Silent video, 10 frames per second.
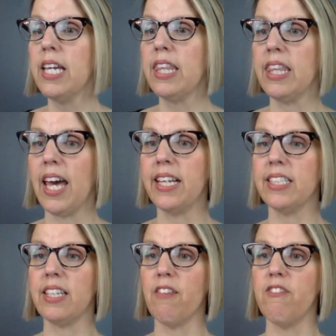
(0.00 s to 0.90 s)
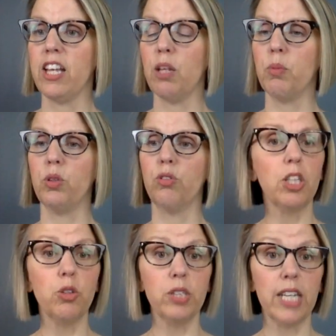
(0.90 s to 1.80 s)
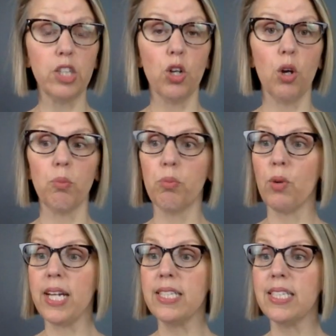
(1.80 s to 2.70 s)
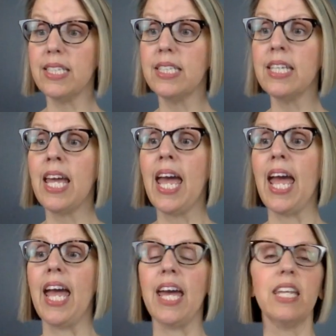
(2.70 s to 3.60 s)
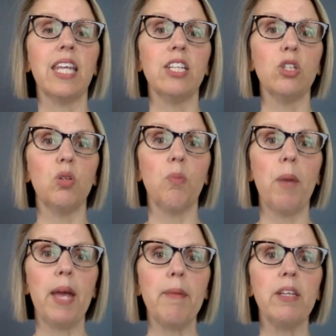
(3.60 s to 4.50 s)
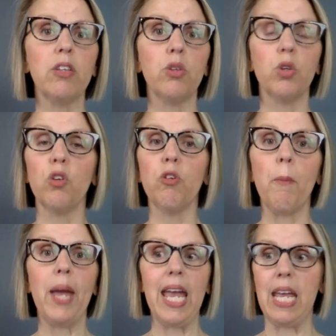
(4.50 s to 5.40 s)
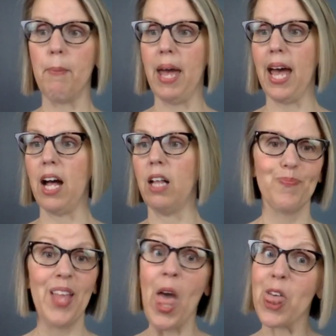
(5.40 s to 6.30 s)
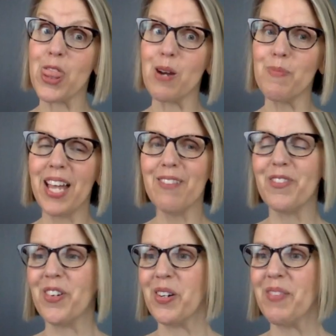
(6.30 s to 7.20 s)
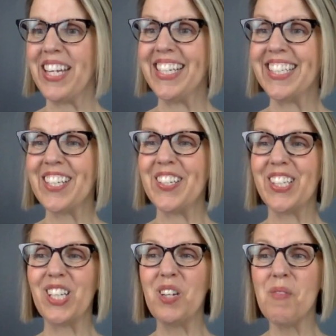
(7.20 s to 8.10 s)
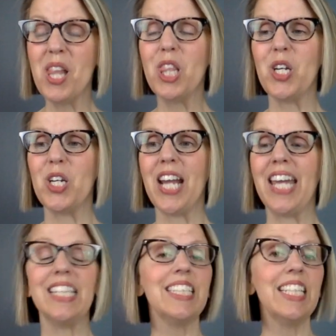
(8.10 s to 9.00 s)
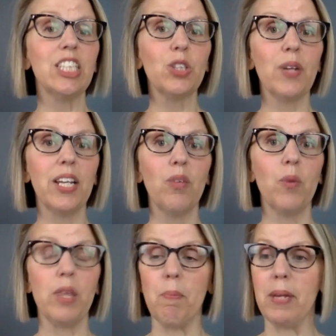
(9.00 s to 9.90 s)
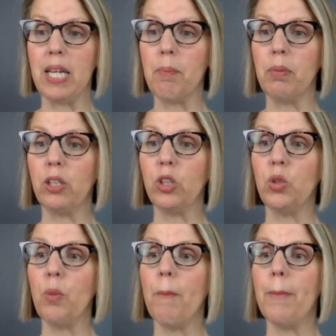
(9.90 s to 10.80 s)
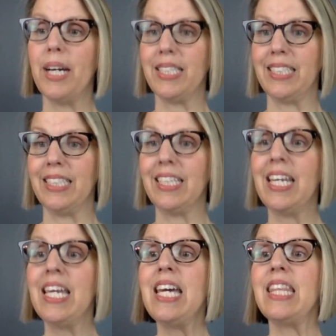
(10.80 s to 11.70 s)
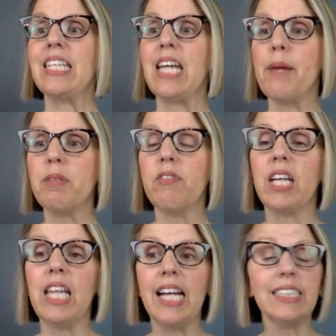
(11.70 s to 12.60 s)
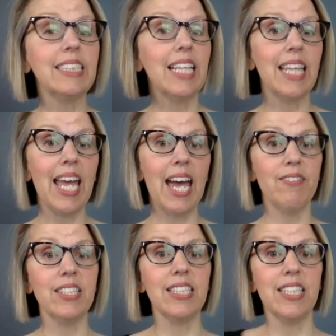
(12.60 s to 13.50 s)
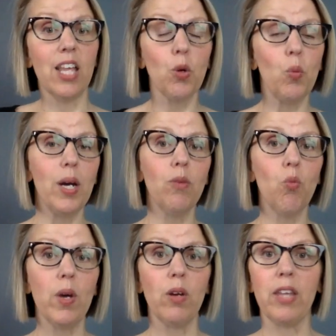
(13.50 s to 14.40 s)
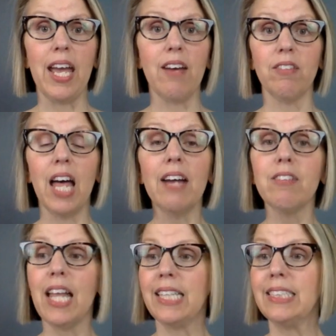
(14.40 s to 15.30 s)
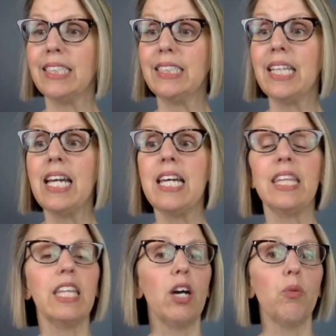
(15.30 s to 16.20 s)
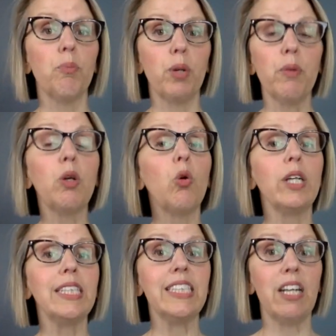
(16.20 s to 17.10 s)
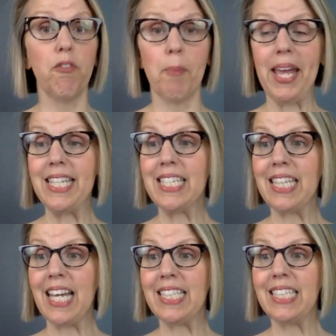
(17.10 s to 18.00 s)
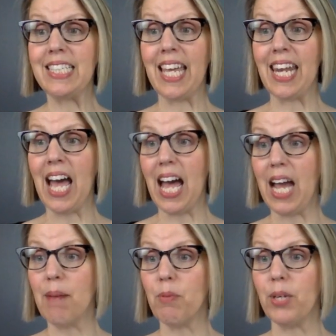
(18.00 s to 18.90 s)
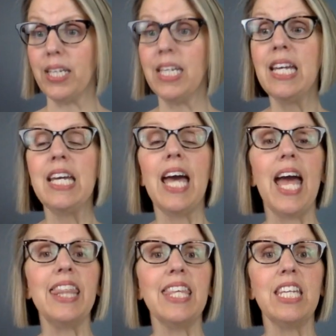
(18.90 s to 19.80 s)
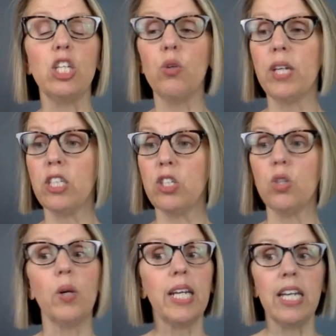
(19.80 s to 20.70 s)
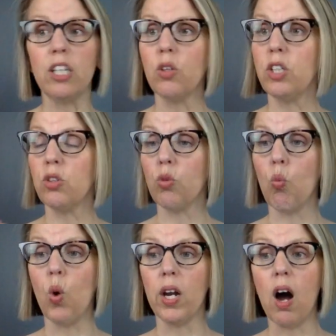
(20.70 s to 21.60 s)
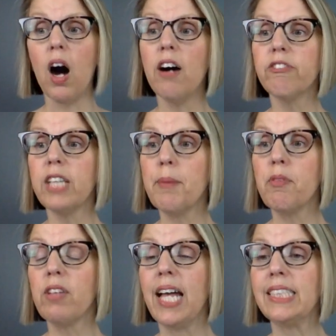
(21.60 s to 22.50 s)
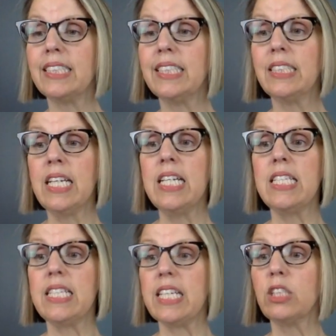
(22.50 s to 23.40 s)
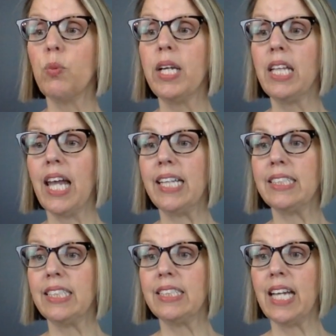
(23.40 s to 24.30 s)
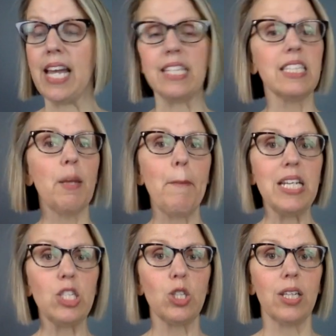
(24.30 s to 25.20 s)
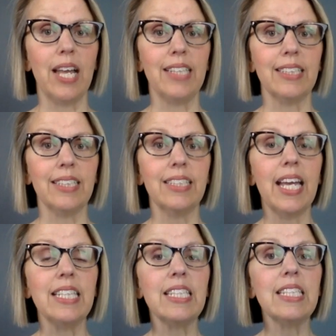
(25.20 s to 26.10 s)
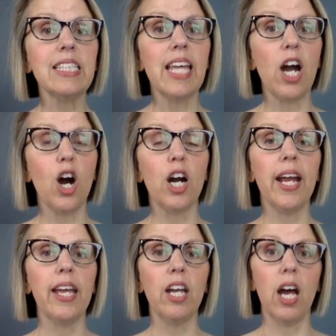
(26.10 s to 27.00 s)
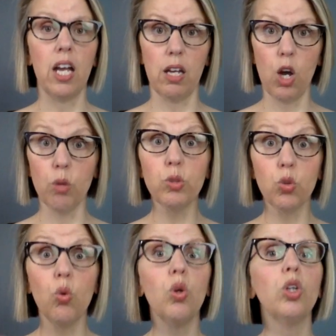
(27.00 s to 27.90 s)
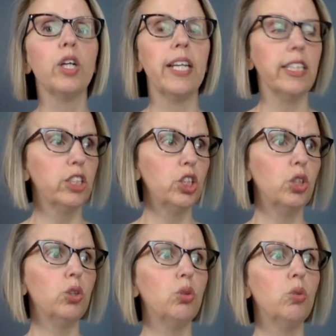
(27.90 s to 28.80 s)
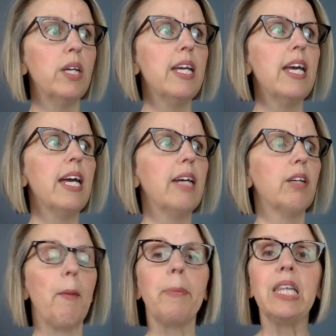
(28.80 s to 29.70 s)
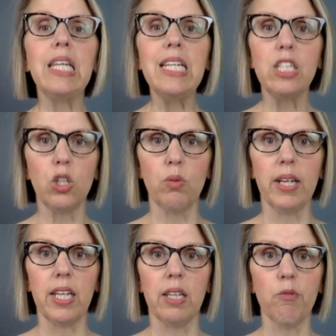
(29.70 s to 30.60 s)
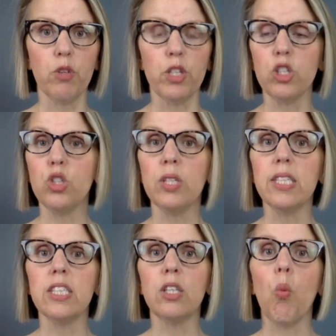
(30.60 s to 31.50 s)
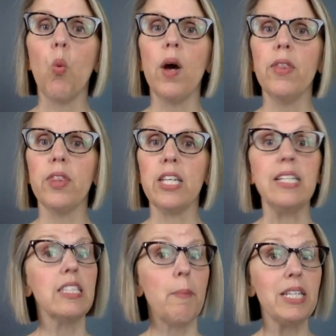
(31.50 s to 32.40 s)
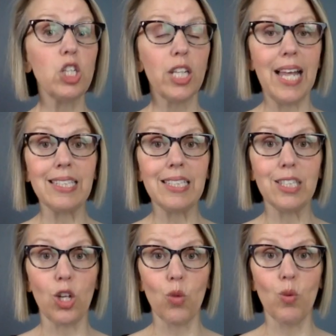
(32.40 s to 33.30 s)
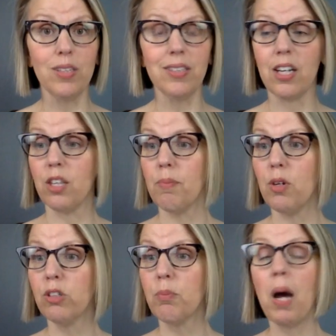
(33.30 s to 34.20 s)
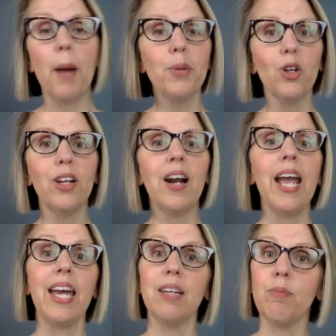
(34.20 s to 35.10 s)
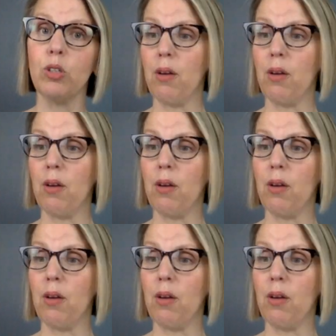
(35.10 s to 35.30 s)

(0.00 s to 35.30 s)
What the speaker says: that is available. You set your own prices, and they do payment through PayPal. Their platform is called Luma Learn, and it's integrated with Big Blue Button. The types of the classes that they have, this is another one where they have live classes, the pre-recorded self-paced classes, and hybrid. And then you can do, again, you can do the one-off type of classes, 6-week classes, and semester classes. And since they are a homeschool looking to complete curriculum for their students, the semester classes are the ones that are the most popular and most